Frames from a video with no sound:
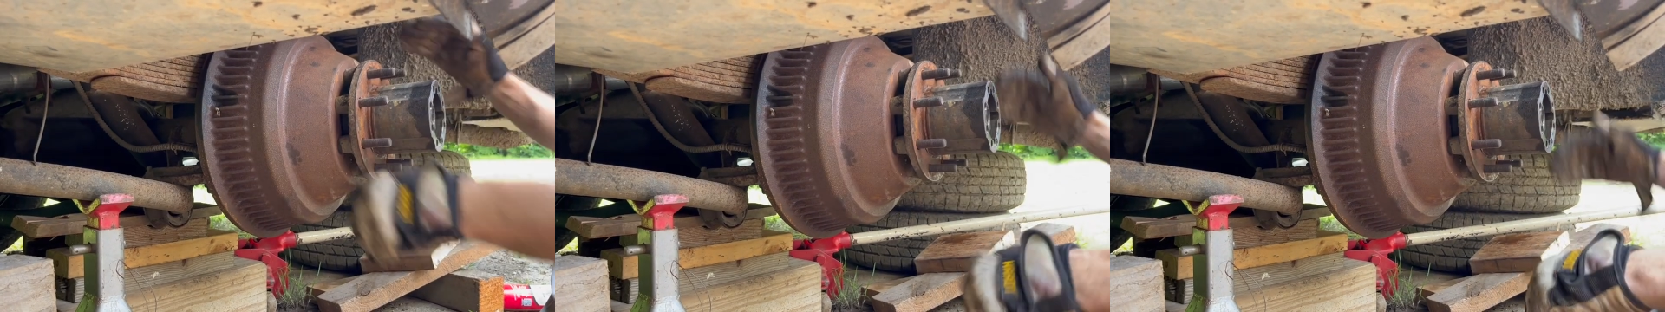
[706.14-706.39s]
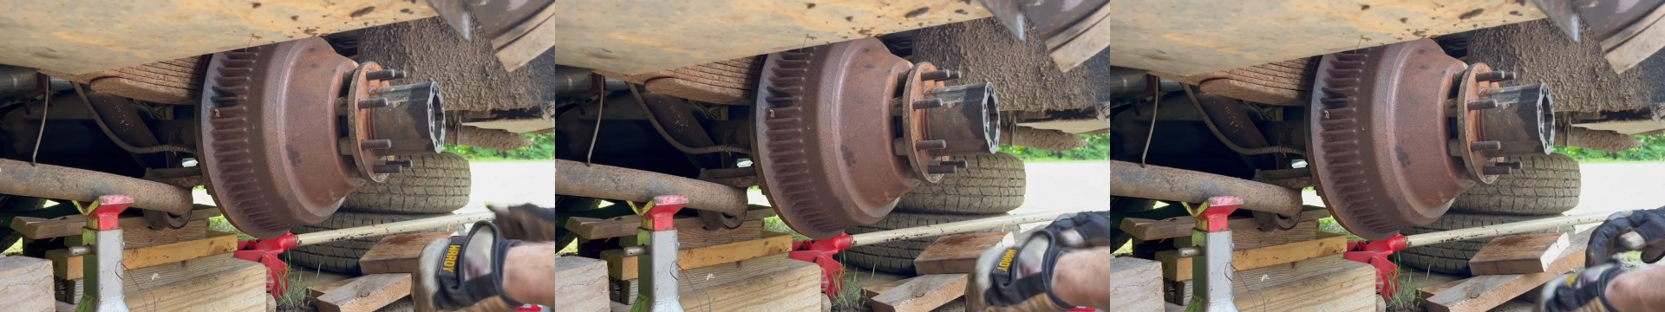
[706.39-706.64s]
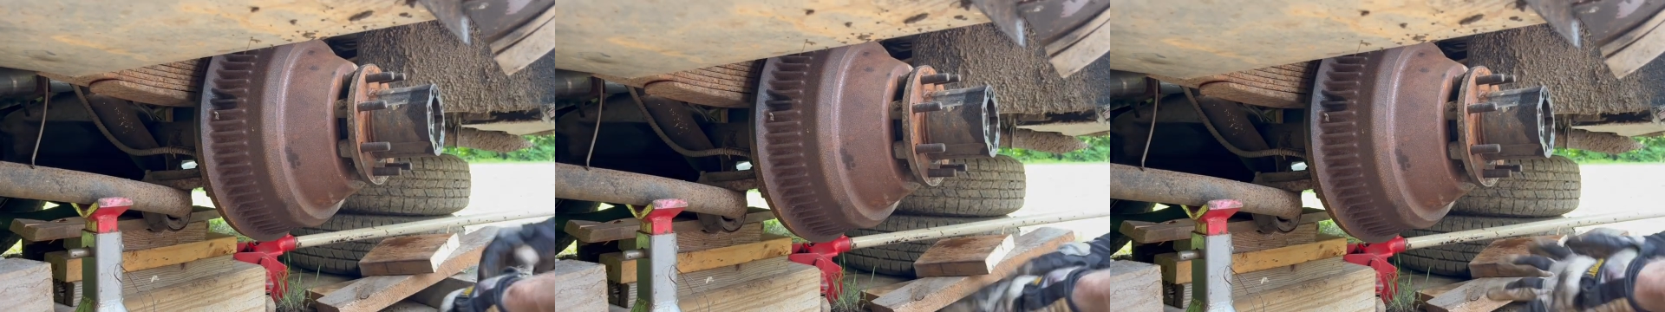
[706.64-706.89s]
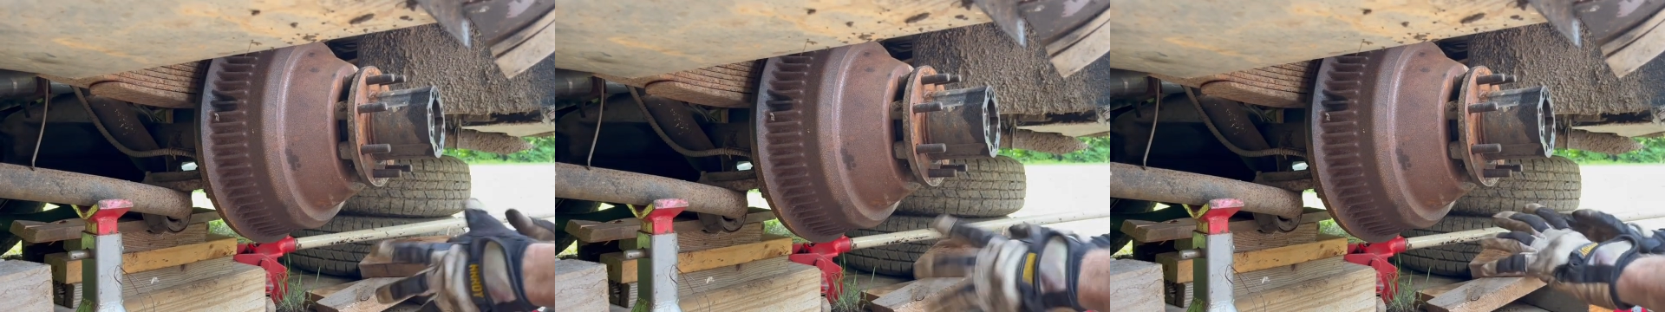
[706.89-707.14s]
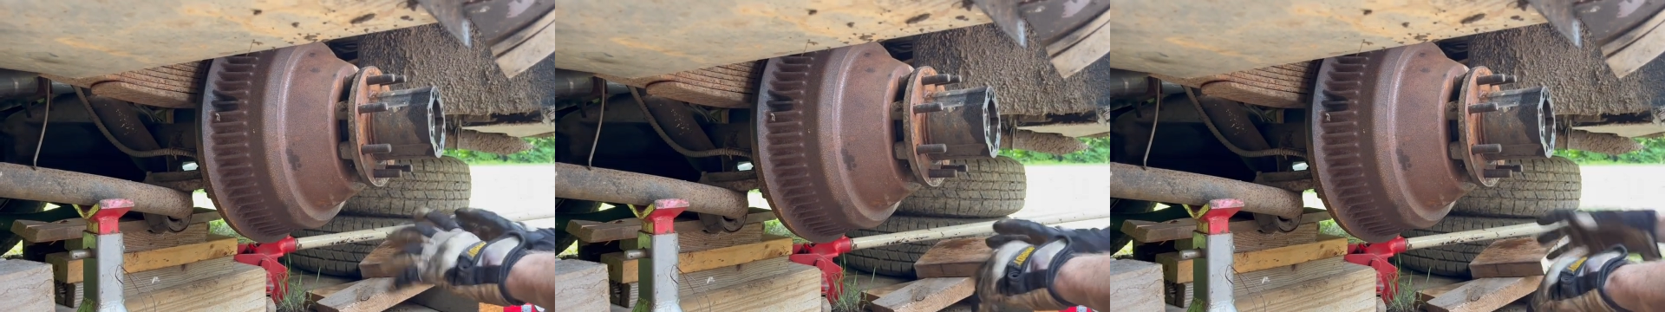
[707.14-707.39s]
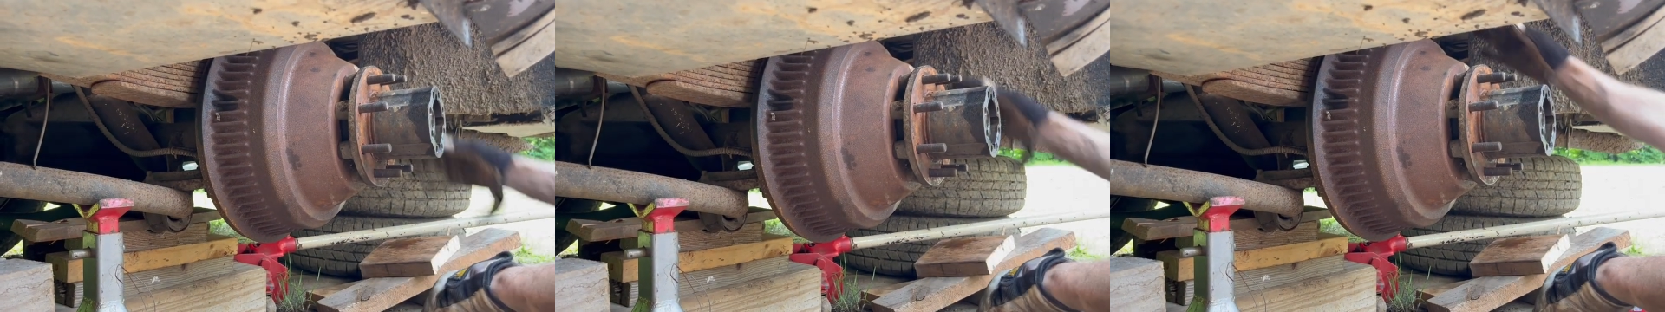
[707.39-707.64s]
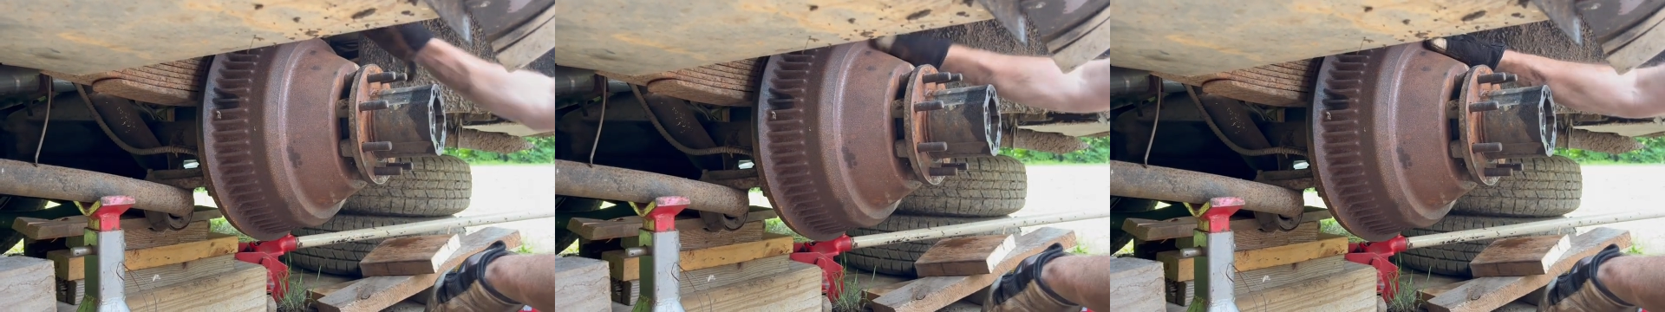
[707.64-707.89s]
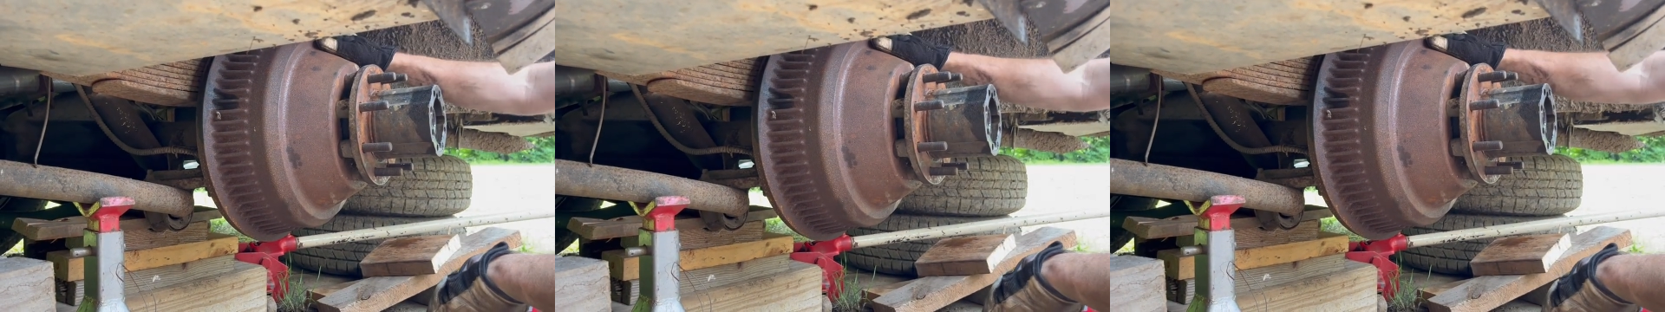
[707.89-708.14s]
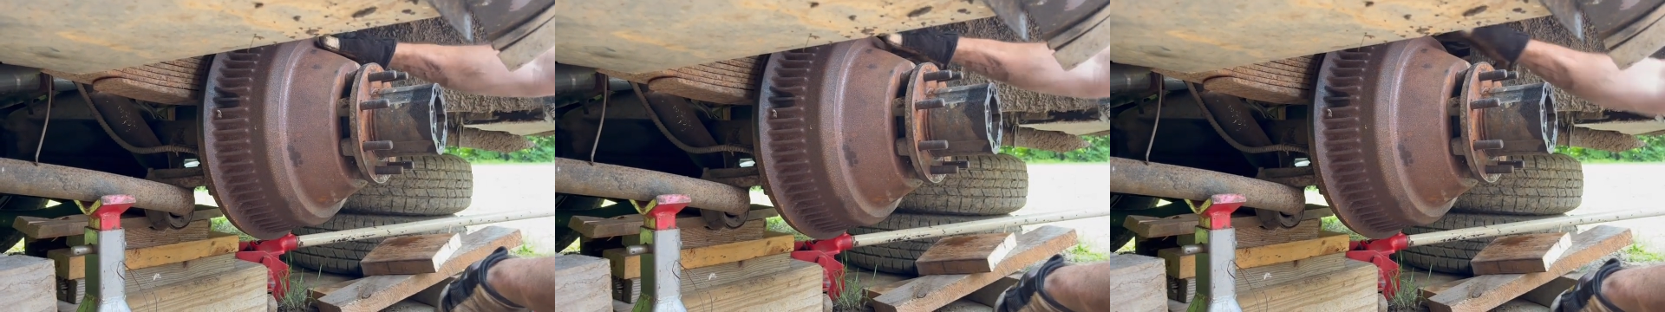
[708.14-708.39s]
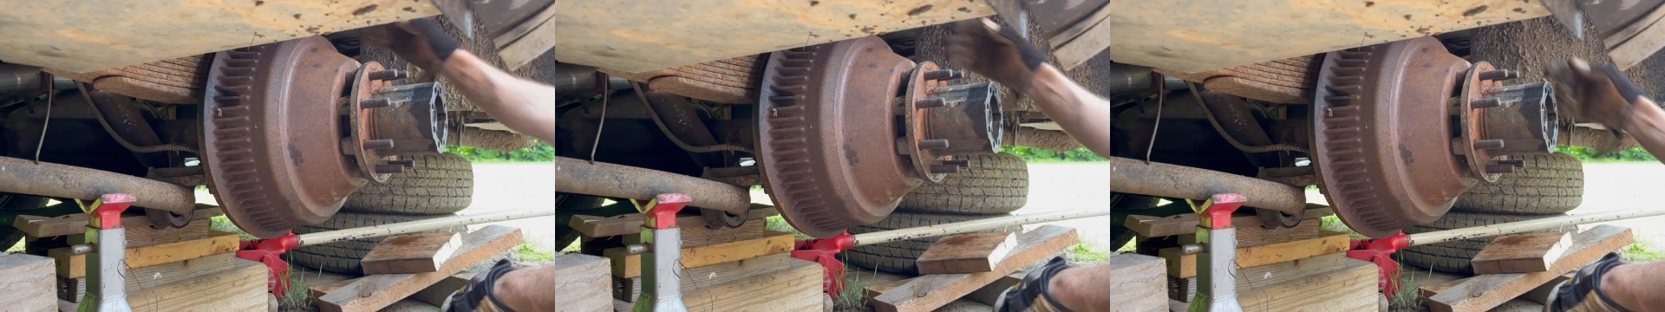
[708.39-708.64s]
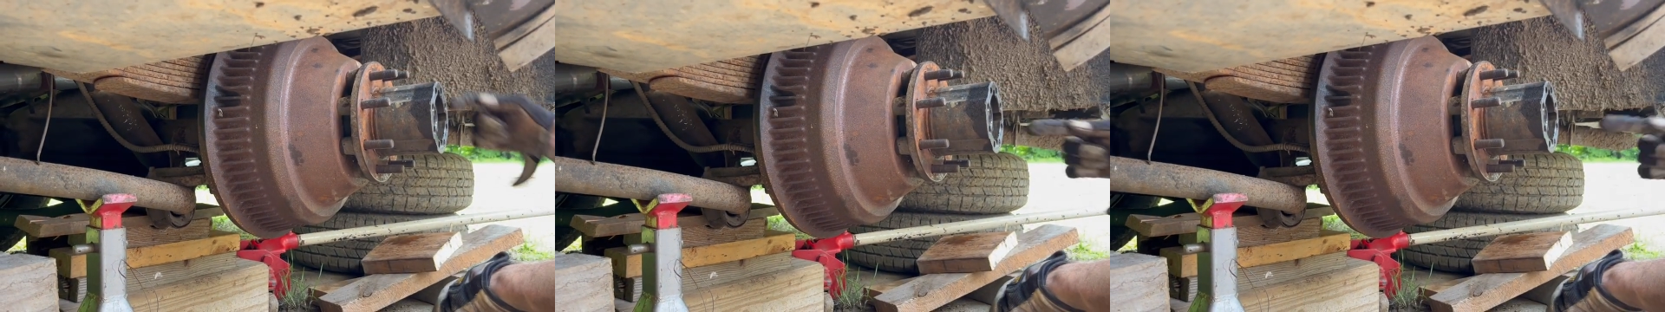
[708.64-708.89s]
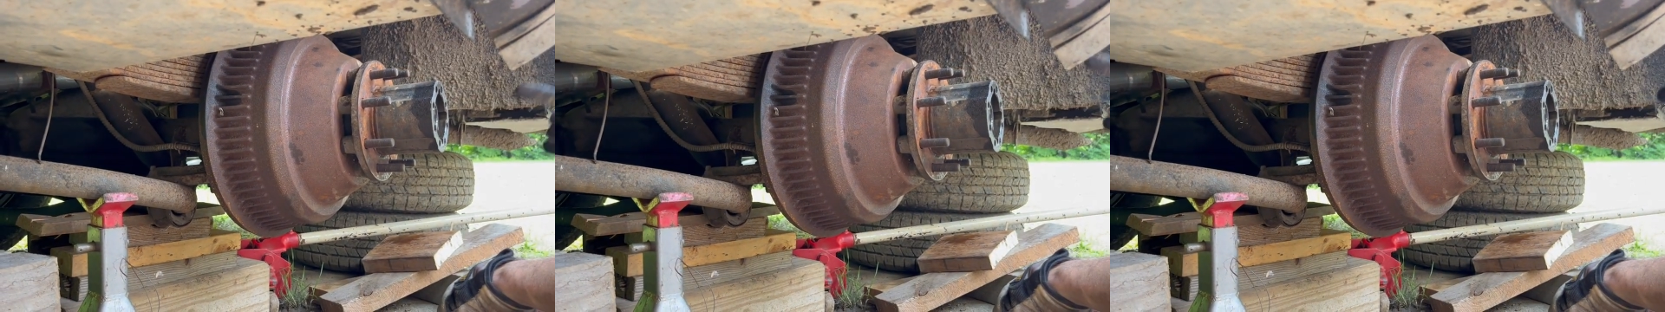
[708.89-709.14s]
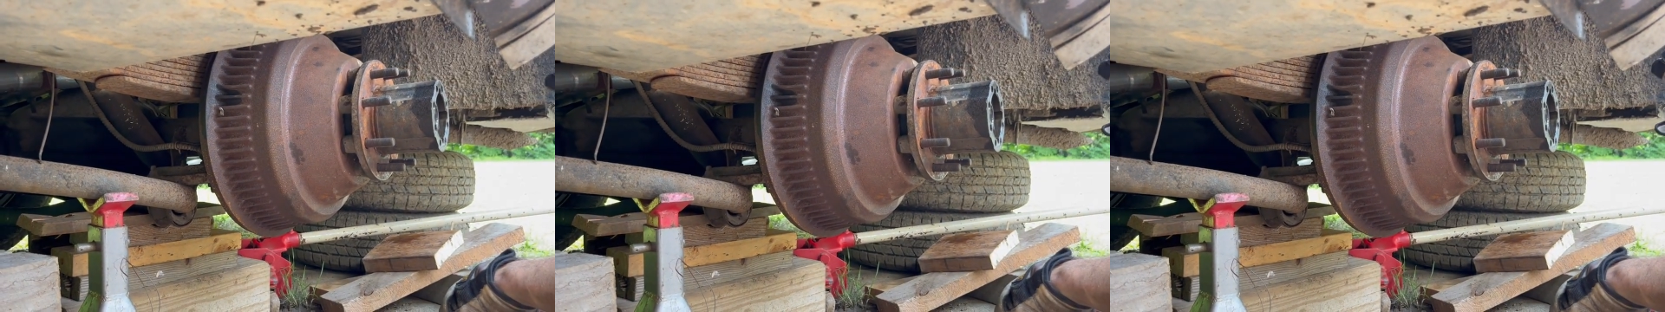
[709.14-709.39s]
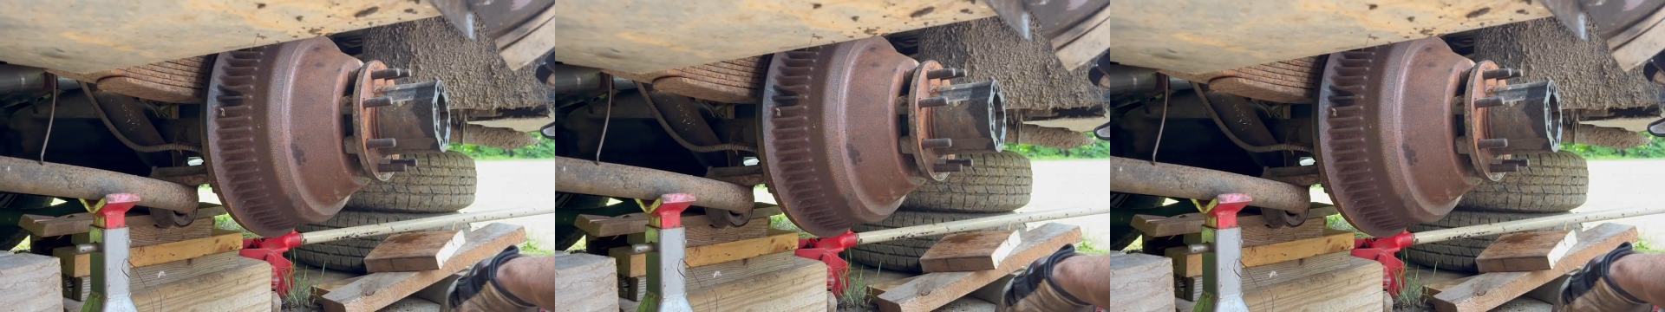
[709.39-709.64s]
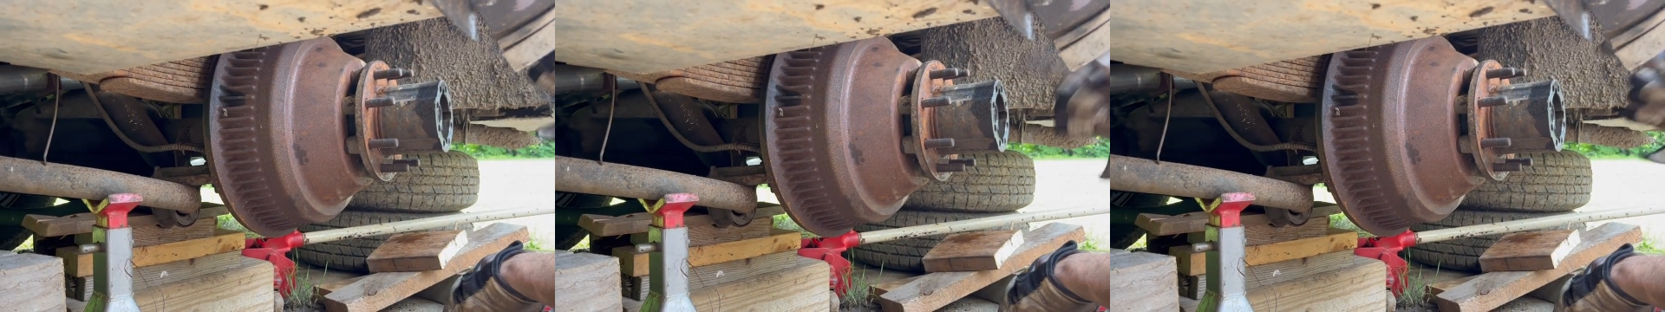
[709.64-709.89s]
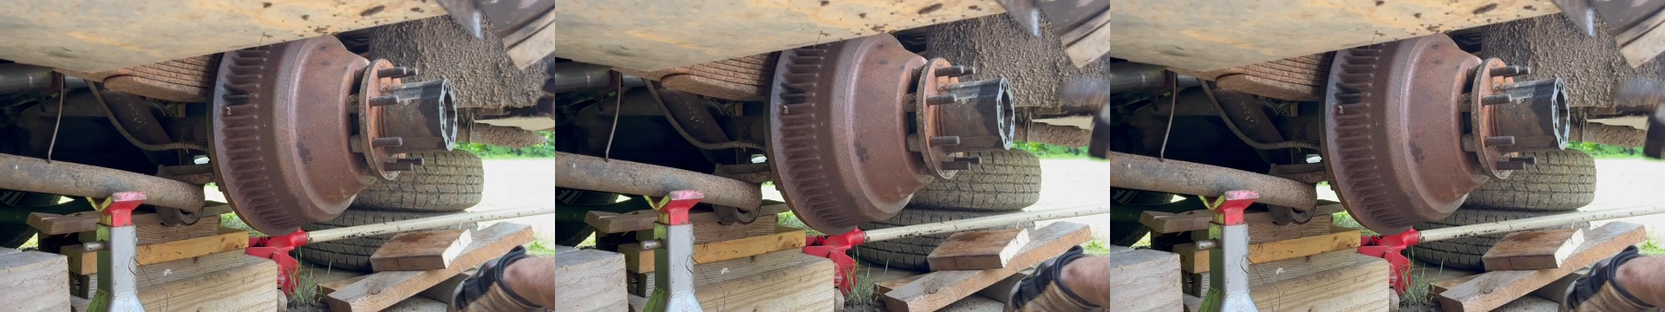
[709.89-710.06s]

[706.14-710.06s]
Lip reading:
Nobody's mouth can be seen.